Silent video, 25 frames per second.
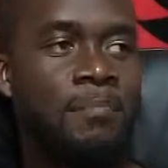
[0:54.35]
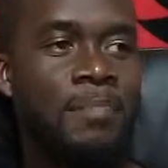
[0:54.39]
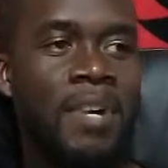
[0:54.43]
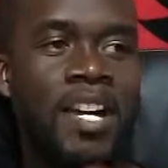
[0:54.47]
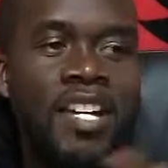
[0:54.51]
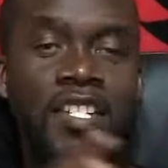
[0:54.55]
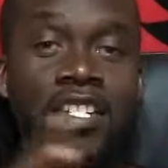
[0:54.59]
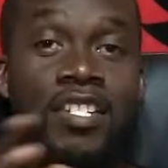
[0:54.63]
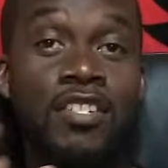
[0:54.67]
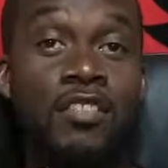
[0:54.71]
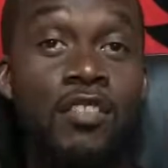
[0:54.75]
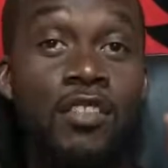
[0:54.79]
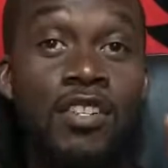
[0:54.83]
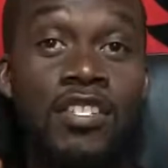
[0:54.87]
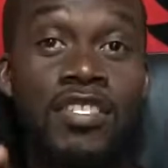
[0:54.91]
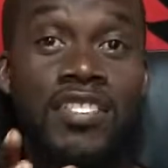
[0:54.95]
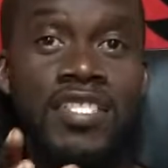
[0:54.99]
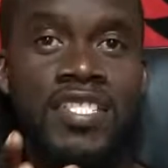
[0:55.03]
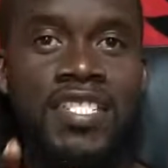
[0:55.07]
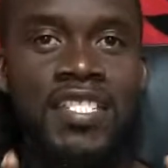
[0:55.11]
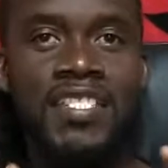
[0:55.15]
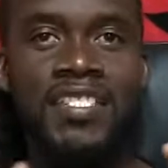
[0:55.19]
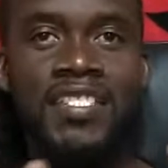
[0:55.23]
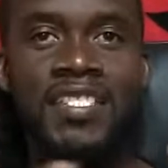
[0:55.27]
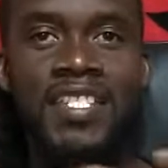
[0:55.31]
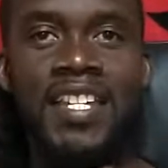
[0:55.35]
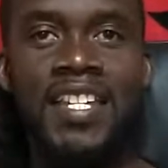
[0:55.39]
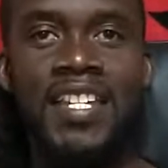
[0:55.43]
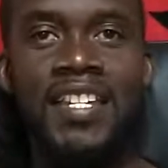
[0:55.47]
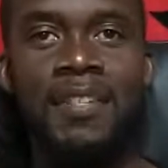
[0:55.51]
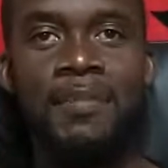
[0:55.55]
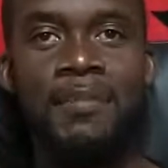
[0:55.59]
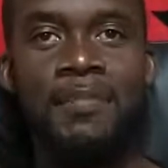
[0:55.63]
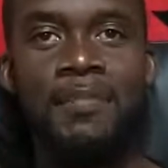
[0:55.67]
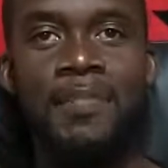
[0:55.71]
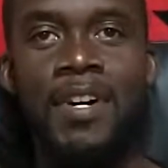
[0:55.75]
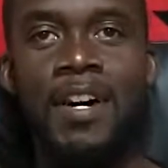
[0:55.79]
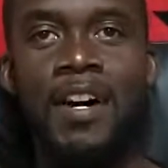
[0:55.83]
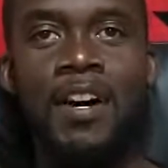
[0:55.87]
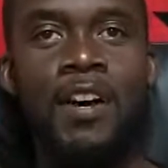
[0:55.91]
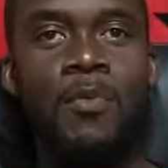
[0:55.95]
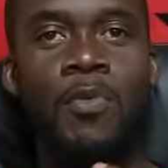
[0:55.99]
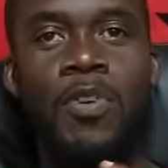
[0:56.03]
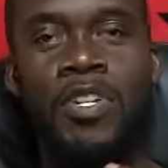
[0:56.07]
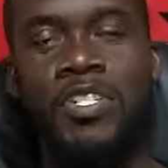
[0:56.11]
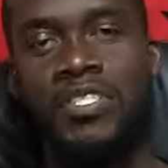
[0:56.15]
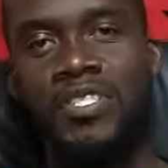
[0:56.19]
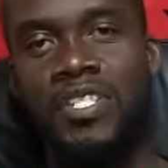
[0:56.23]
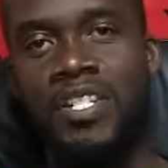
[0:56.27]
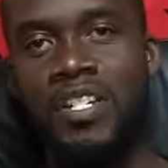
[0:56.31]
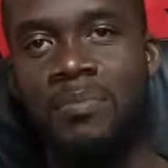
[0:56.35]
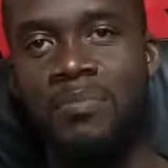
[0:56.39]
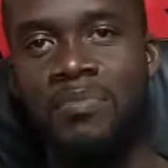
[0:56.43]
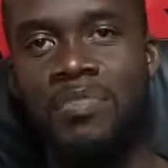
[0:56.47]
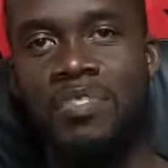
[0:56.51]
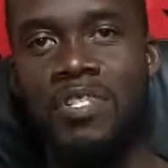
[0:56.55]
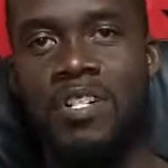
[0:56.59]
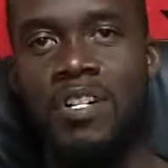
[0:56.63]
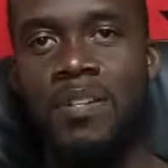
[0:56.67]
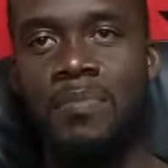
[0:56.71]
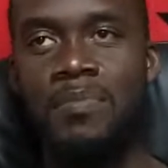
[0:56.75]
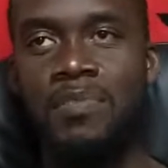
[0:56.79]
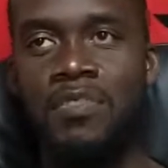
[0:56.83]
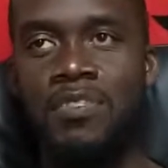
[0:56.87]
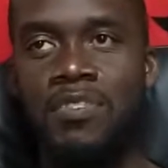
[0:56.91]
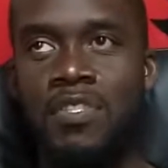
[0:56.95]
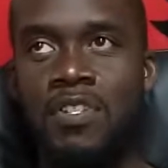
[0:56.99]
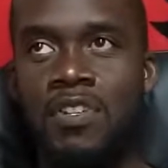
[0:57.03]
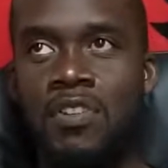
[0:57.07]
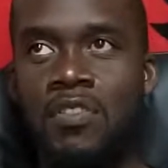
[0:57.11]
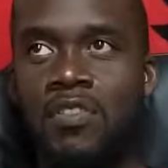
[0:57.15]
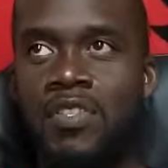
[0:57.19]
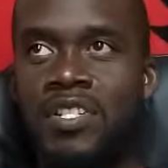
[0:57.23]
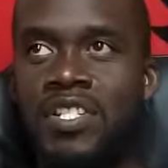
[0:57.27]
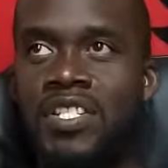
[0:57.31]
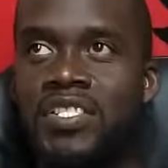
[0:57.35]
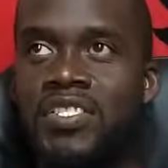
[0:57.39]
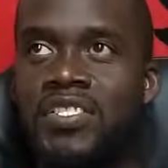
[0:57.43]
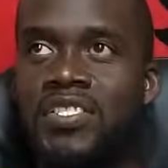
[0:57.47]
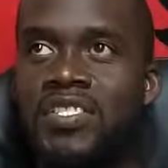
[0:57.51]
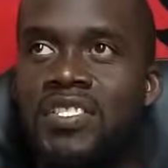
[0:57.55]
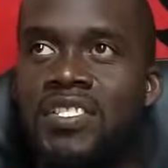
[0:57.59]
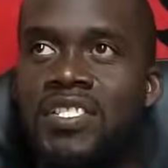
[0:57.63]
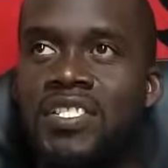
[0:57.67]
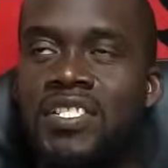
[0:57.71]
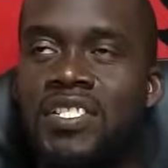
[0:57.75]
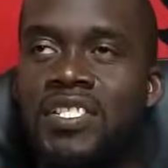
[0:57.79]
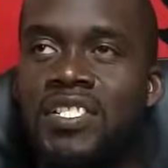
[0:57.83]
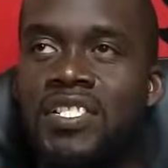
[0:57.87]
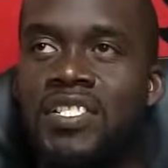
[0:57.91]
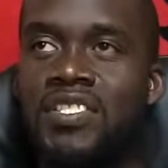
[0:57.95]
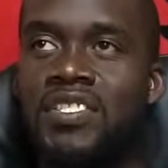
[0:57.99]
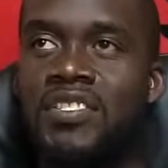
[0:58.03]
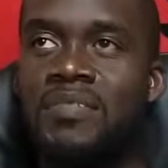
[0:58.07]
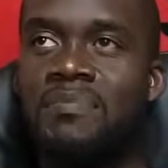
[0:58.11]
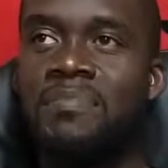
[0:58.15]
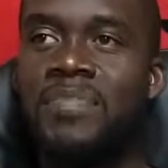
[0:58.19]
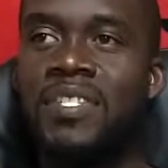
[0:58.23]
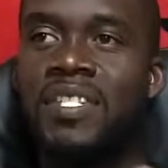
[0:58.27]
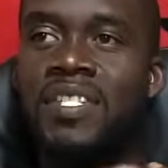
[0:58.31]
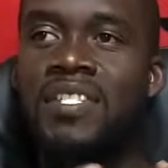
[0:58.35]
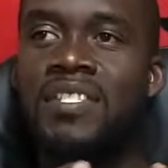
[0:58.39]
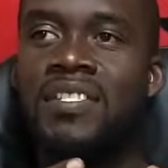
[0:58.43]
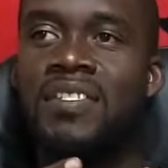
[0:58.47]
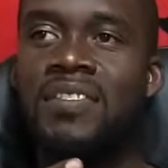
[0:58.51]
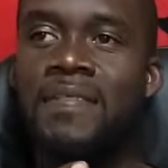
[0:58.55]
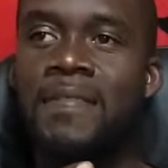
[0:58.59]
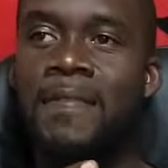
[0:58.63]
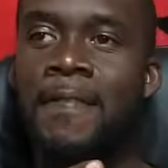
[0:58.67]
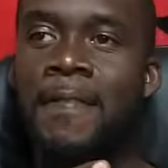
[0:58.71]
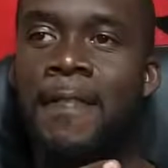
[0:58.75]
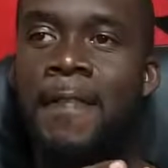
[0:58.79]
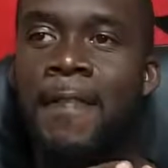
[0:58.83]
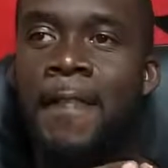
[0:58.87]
Mikey Garcia's name always comes up, you know. And this, to me,